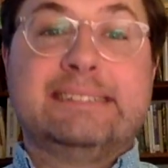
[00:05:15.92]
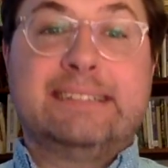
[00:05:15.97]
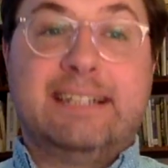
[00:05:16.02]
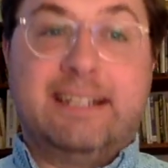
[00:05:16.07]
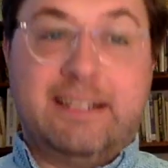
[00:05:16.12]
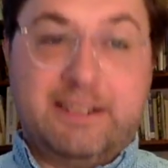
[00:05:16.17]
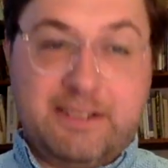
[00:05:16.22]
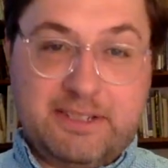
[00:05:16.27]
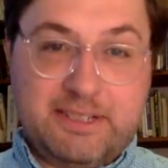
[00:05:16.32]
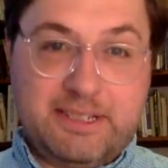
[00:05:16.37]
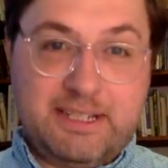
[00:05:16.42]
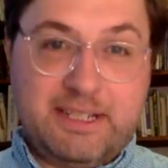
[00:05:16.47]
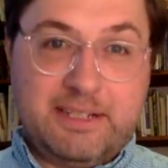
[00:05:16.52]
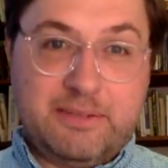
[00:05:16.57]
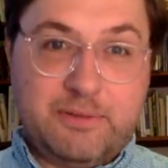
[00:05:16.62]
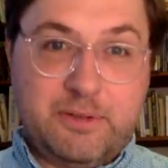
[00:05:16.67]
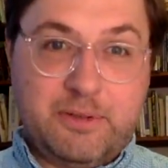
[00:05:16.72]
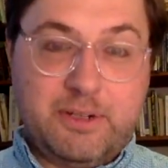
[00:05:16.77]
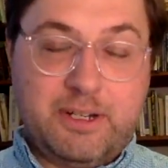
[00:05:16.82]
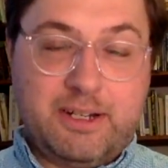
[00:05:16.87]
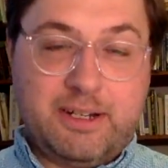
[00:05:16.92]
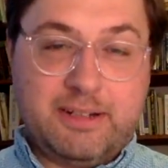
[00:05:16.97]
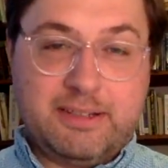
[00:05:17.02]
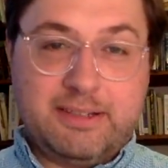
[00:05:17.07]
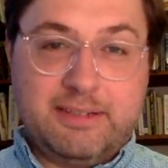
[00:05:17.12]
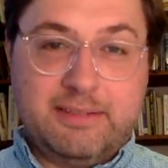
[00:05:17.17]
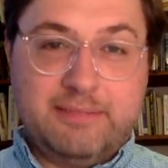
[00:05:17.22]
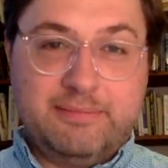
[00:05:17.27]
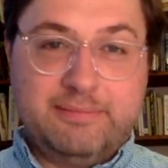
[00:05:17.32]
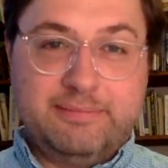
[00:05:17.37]
I understand if you're
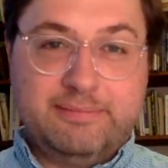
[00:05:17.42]
not,